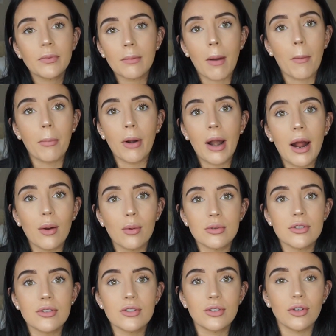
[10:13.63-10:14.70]
my brows
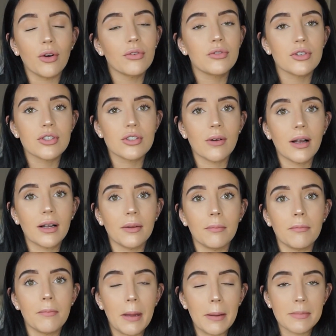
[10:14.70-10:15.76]
and stuff, just so I can
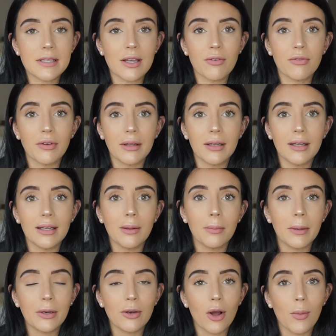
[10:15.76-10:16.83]
make myself feel a little
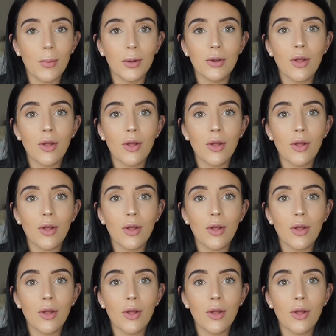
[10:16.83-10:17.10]
bit normal.